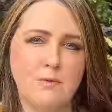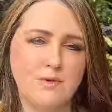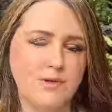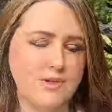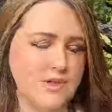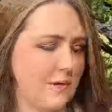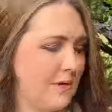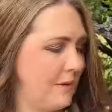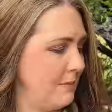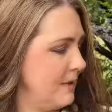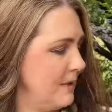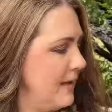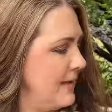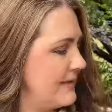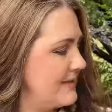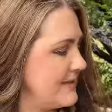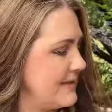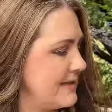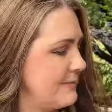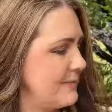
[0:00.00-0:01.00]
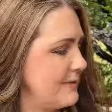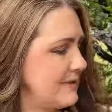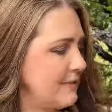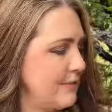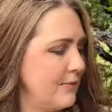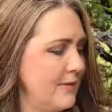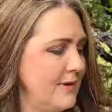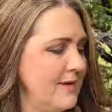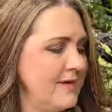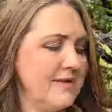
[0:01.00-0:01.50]
show up nicely with the
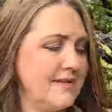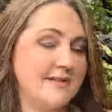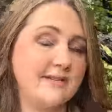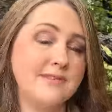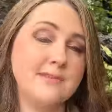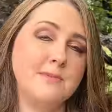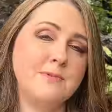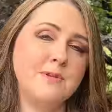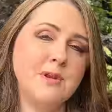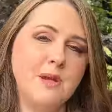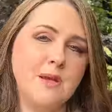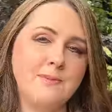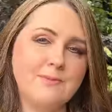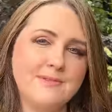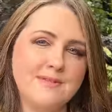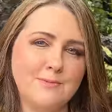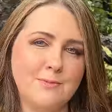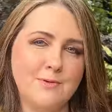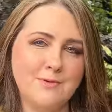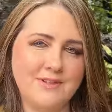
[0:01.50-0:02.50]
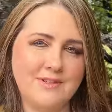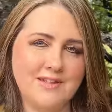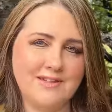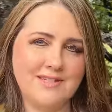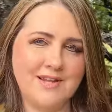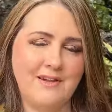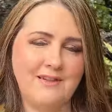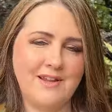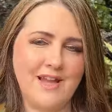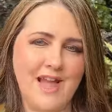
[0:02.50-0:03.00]
print, because sometimes the more
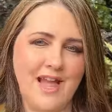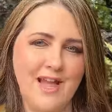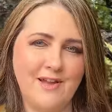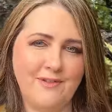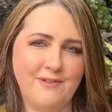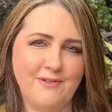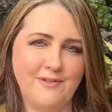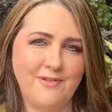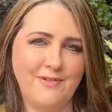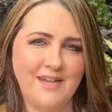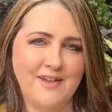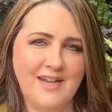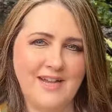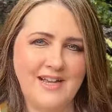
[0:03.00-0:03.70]
detail you have,